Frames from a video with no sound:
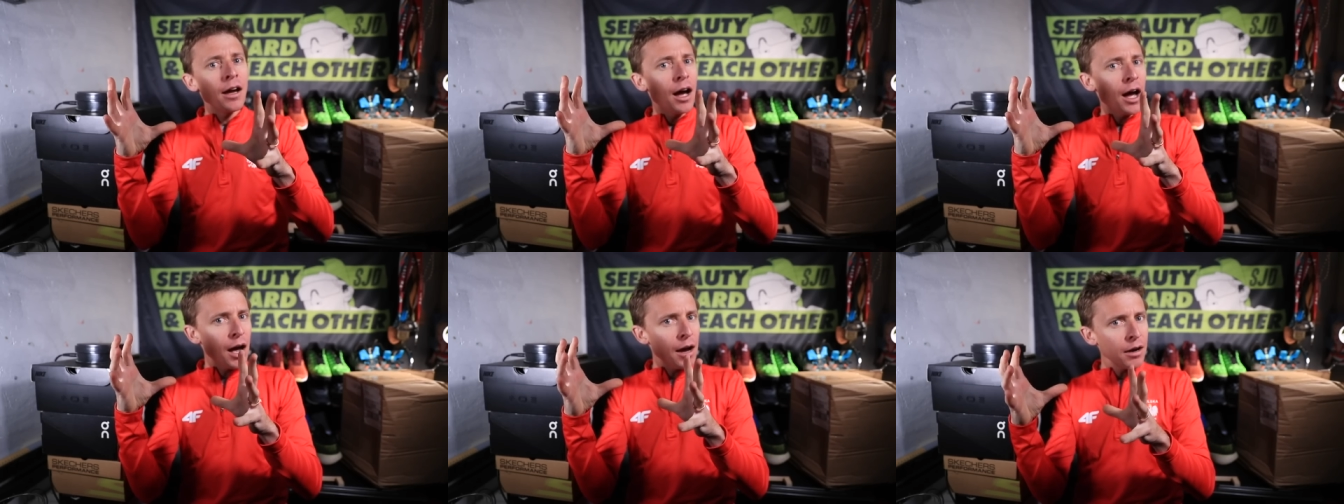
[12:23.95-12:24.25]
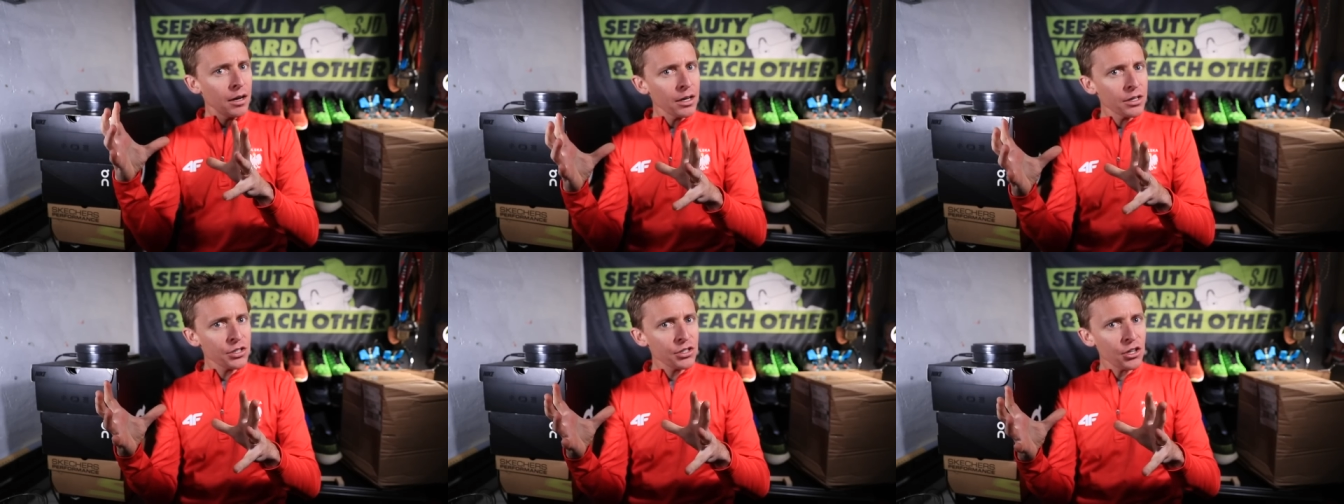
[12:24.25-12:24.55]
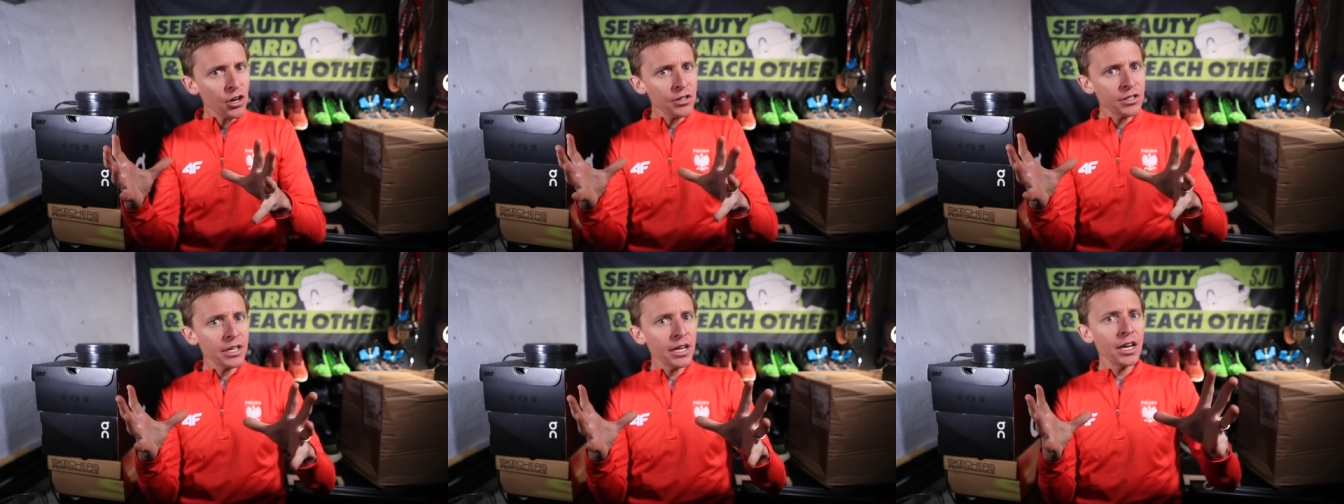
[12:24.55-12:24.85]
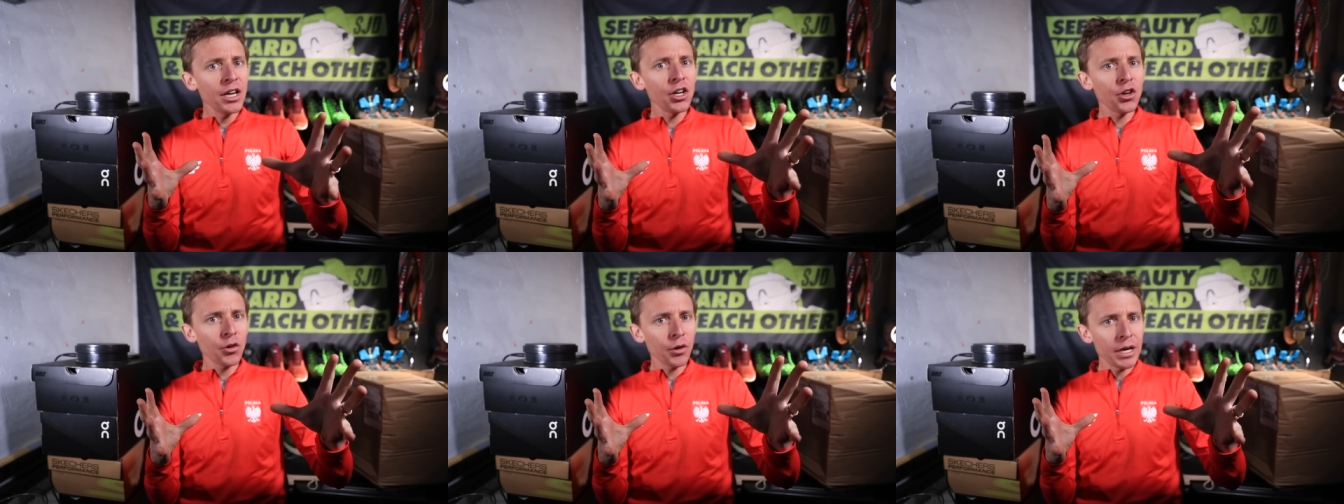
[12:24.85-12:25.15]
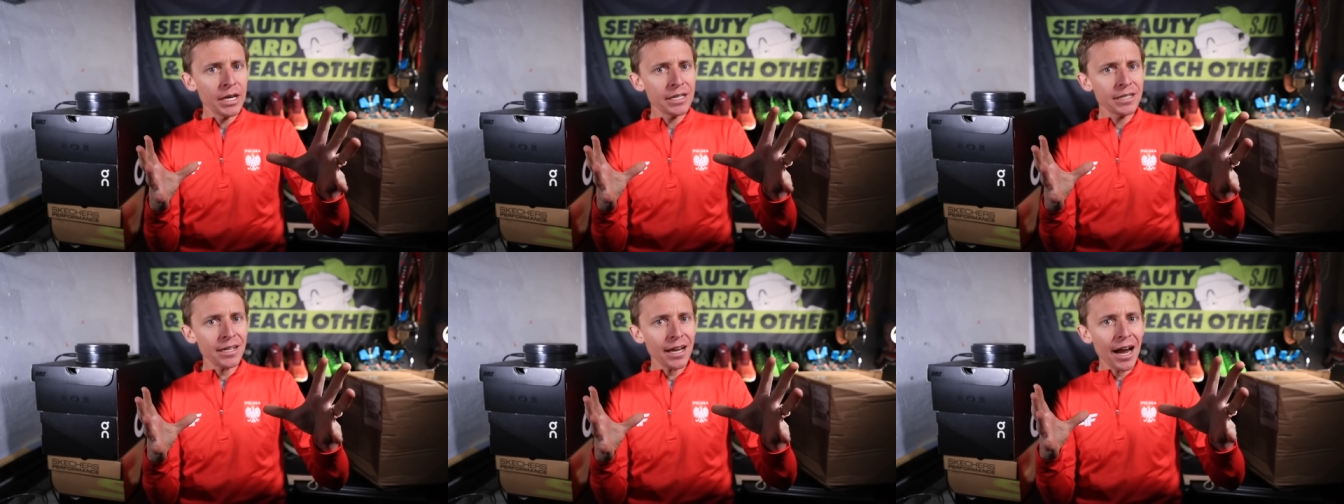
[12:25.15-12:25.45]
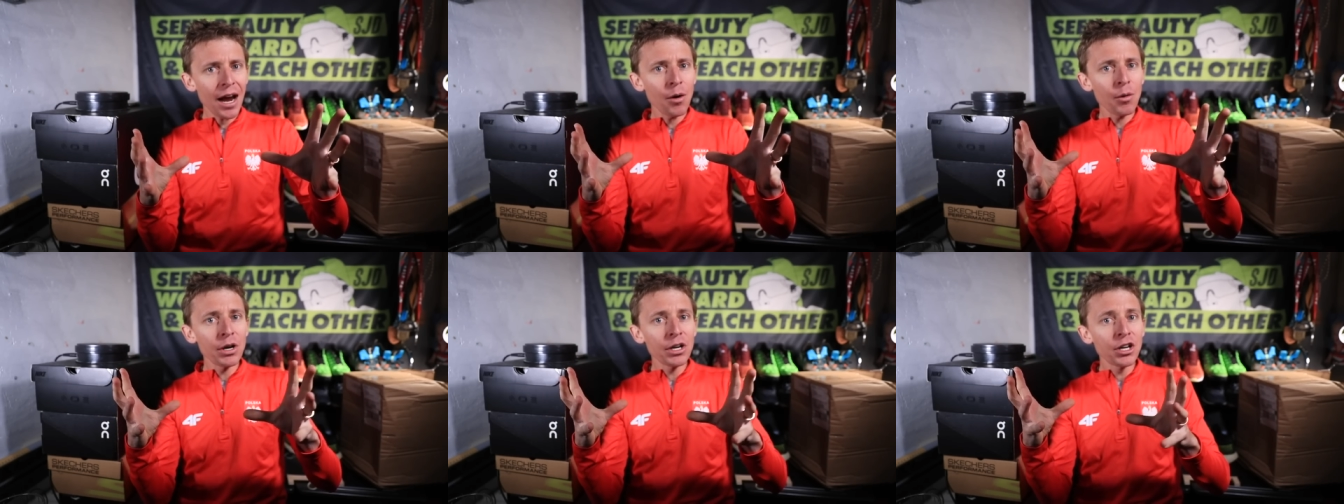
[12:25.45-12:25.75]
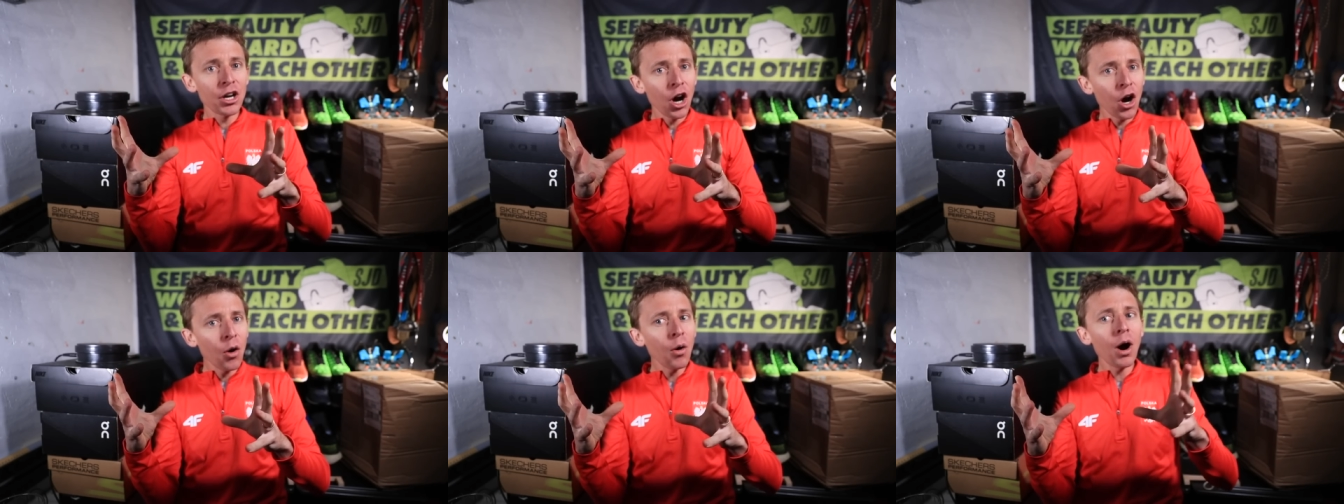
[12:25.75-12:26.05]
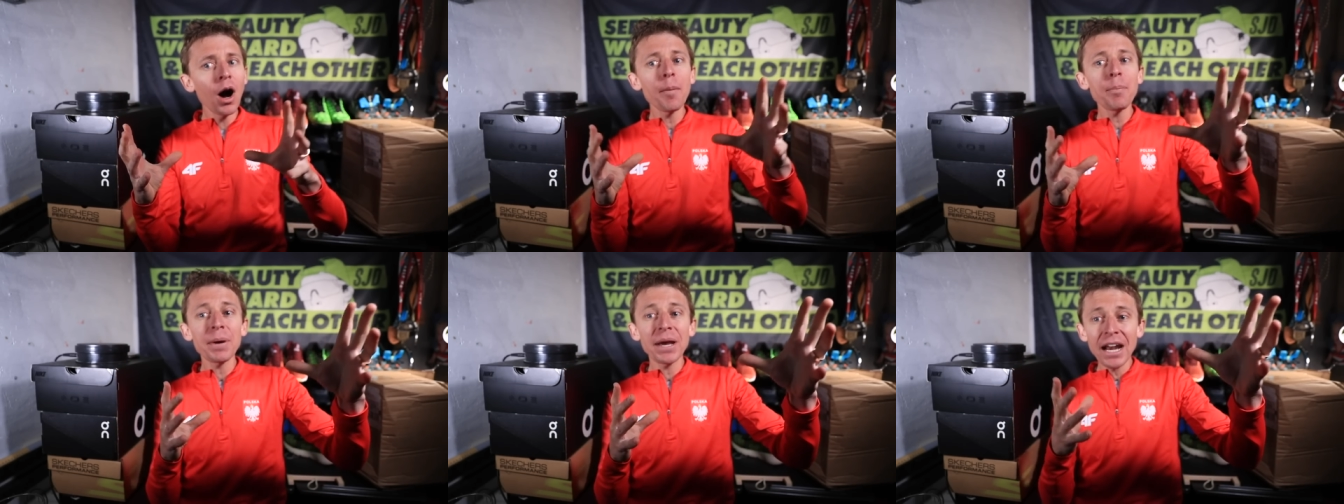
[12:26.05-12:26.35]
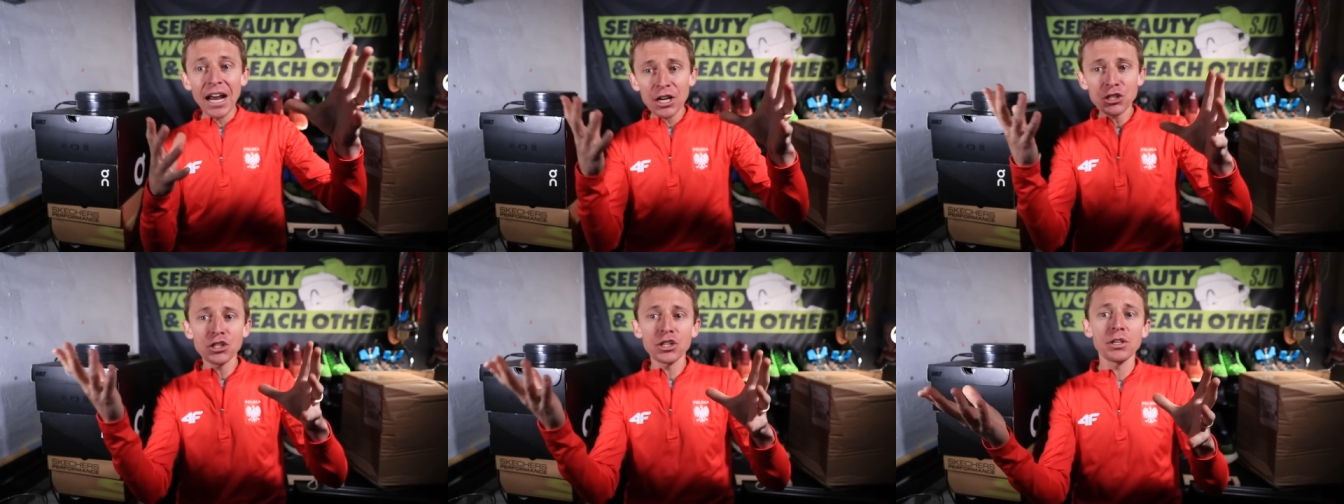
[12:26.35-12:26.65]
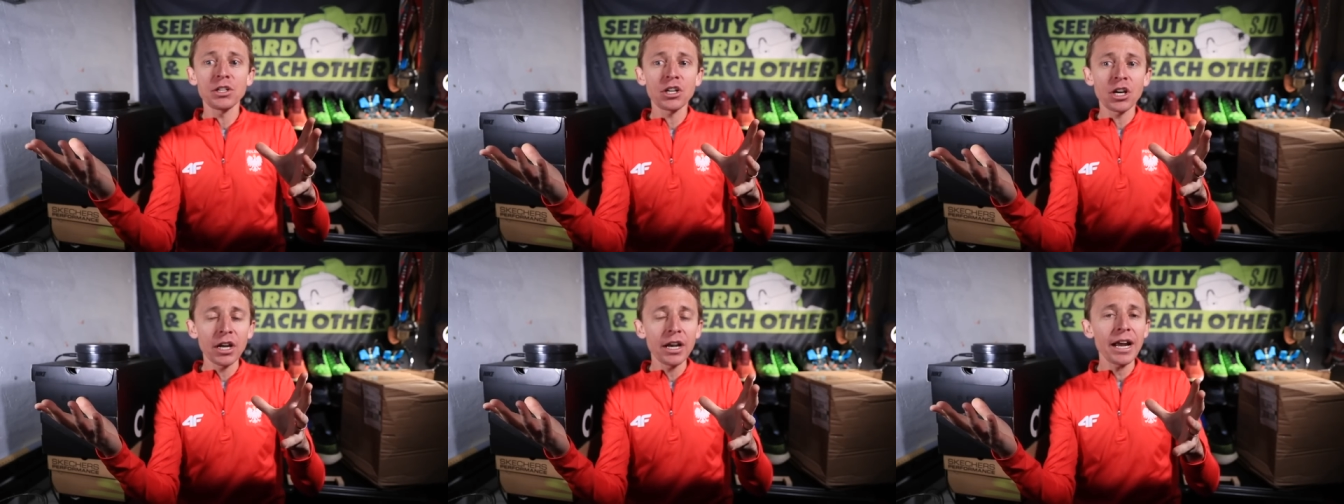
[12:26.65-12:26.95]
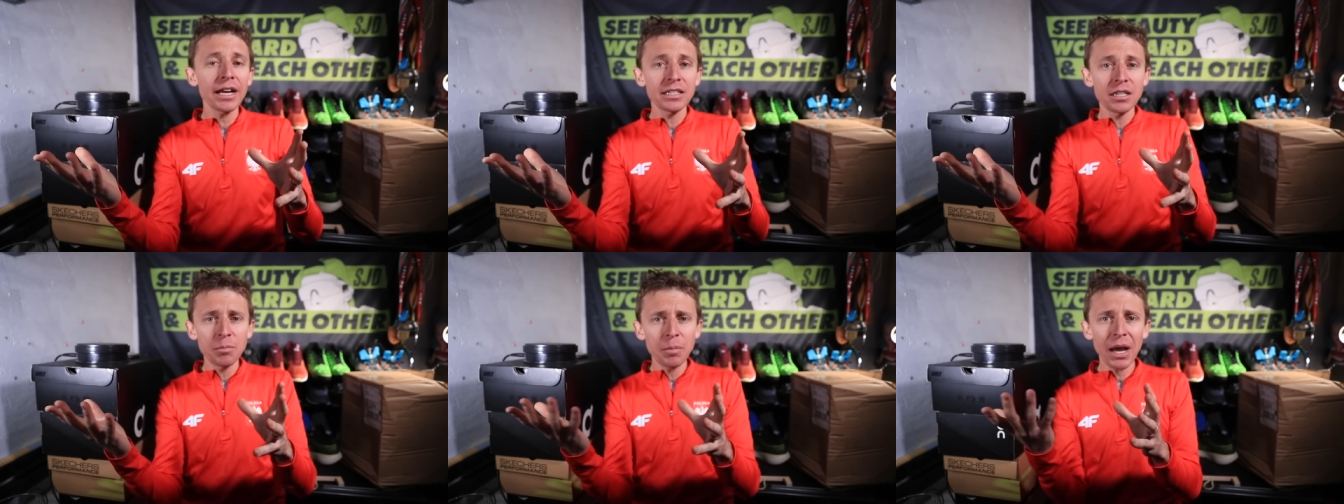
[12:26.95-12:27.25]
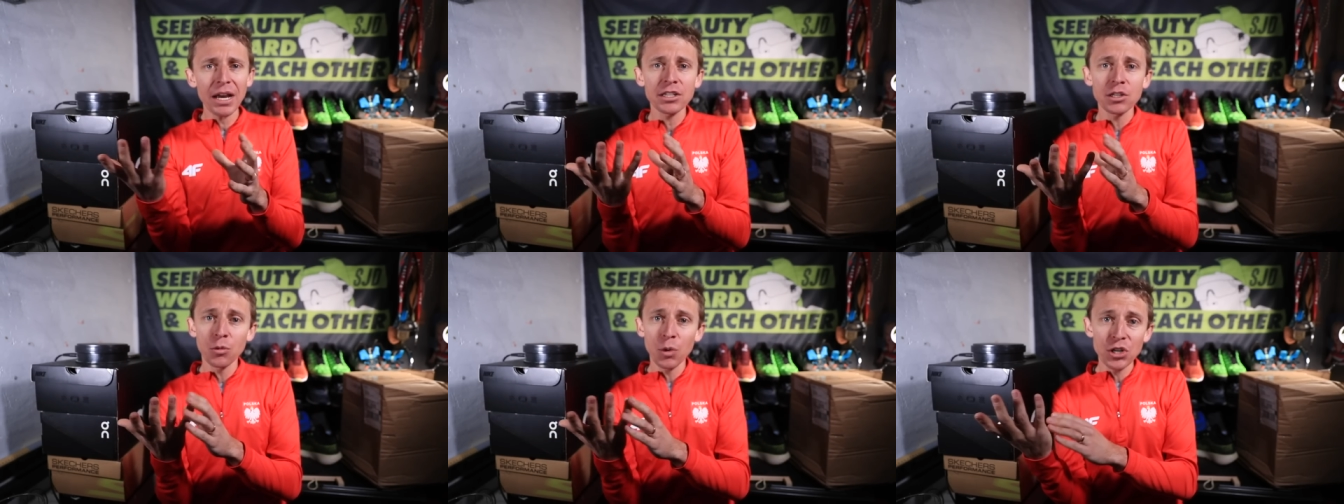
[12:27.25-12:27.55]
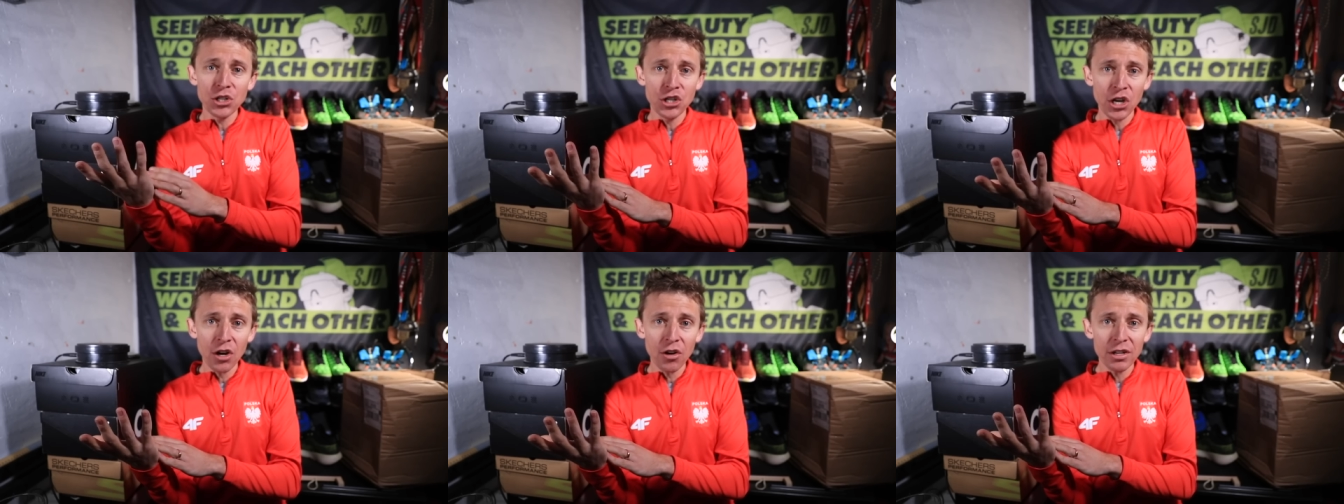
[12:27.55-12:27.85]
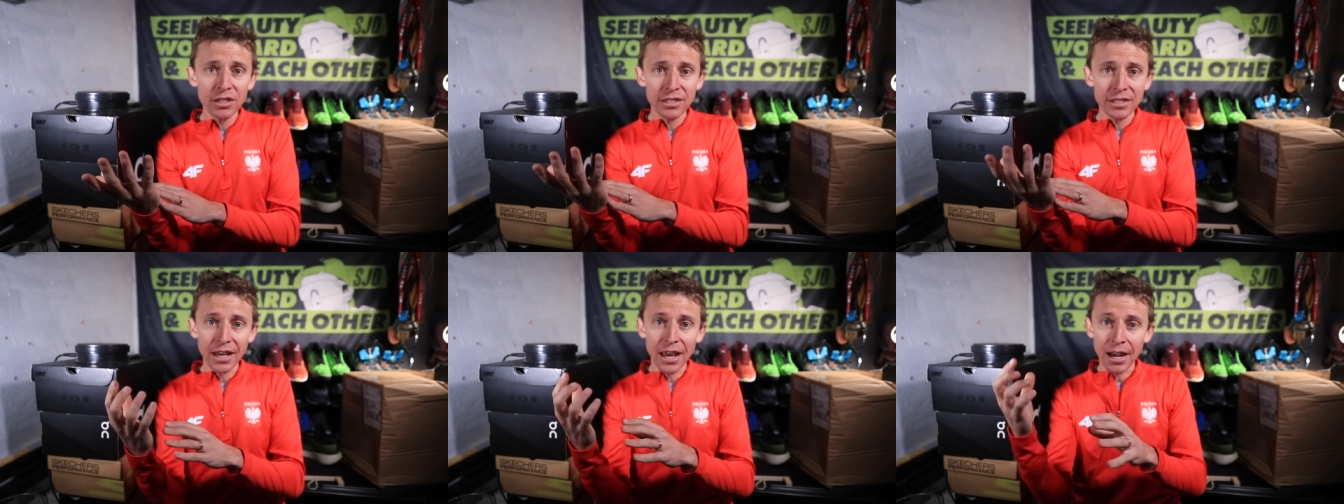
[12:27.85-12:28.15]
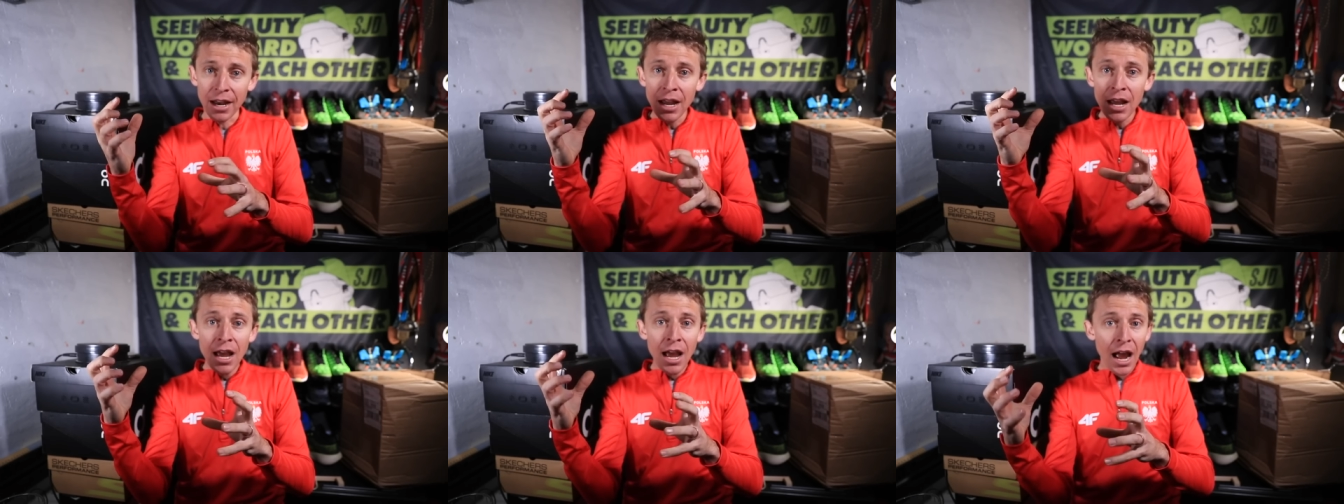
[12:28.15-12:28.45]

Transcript: I'm going to start to increase, I would go up, and actually connecting back to what Jared said,